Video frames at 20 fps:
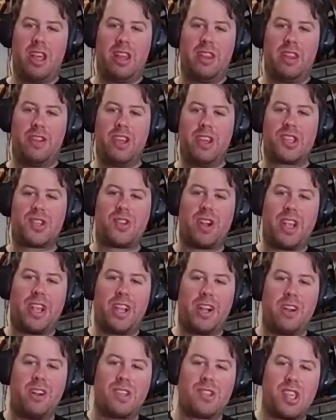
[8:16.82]
this right
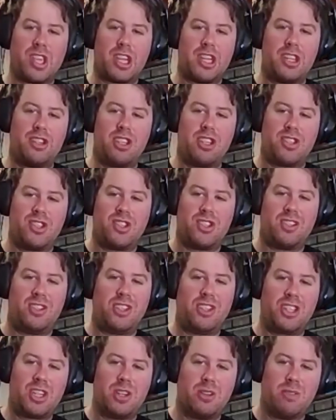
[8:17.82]
here is like a, this is a
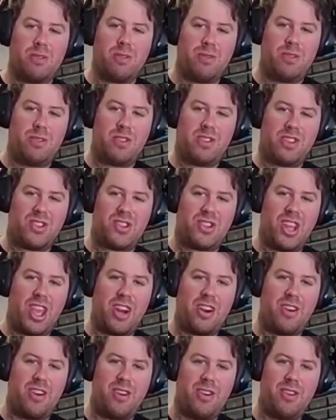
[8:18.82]
G-code, the
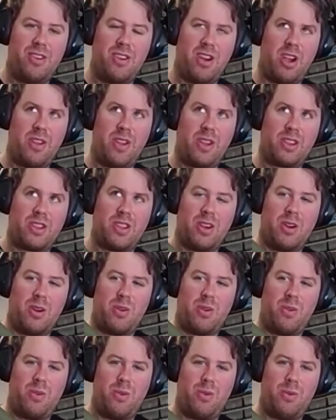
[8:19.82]
standard, I think the
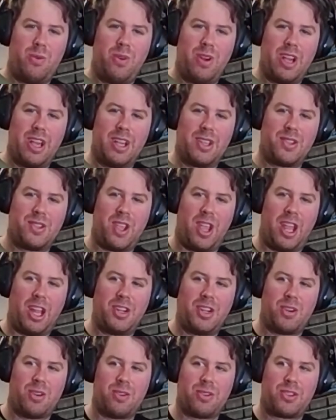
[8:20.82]
OSH
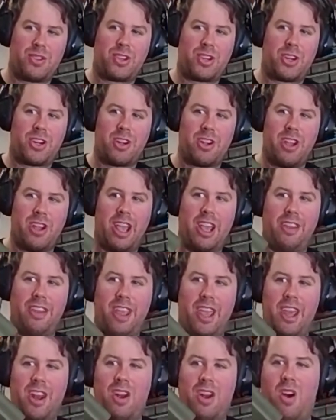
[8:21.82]
holster. And
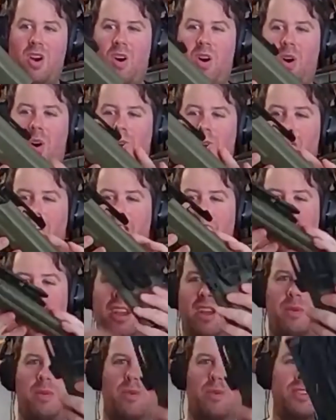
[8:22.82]
then all I
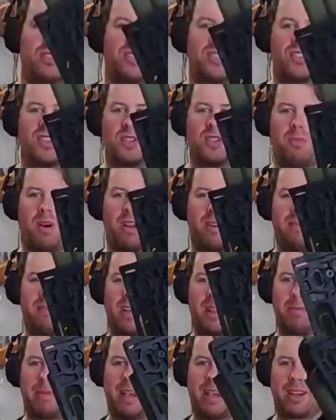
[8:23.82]
did was just modify
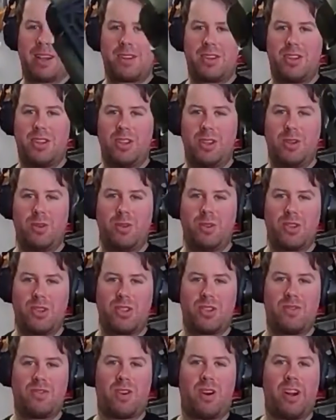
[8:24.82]
the back to use a
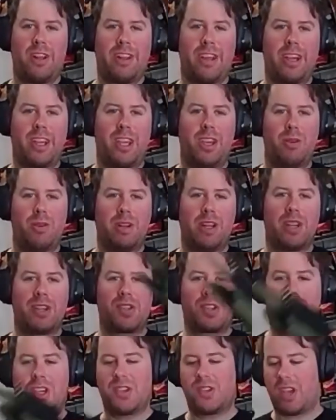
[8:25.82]
Safari Land QLS
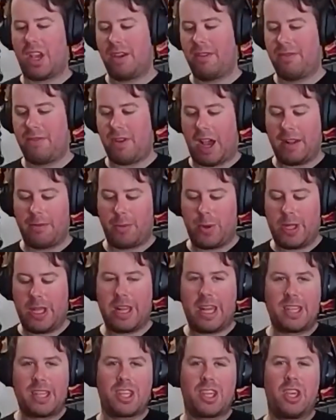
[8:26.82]
because I really
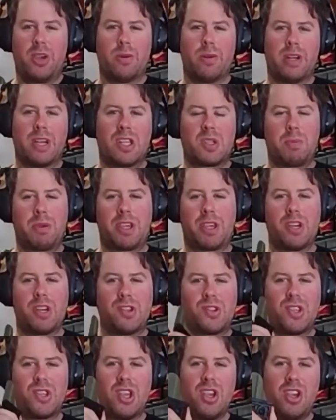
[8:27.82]
like the QLS
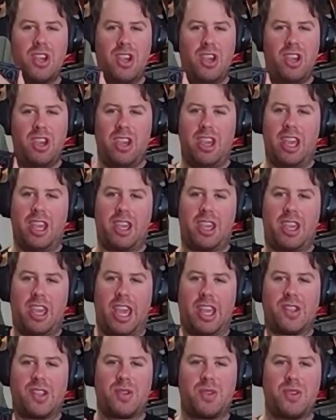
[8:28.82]
because
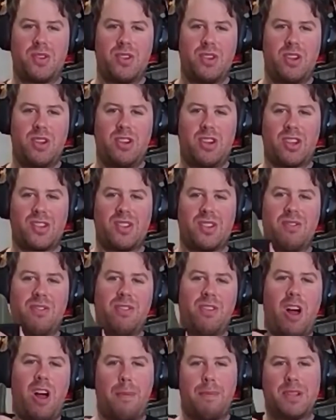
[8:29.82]
it doesn't
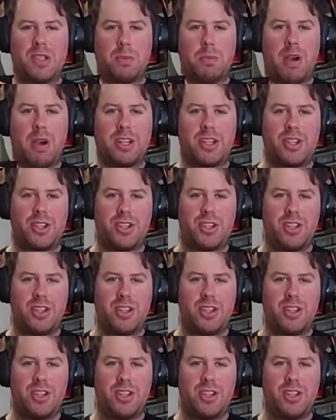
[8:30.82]
flop as much.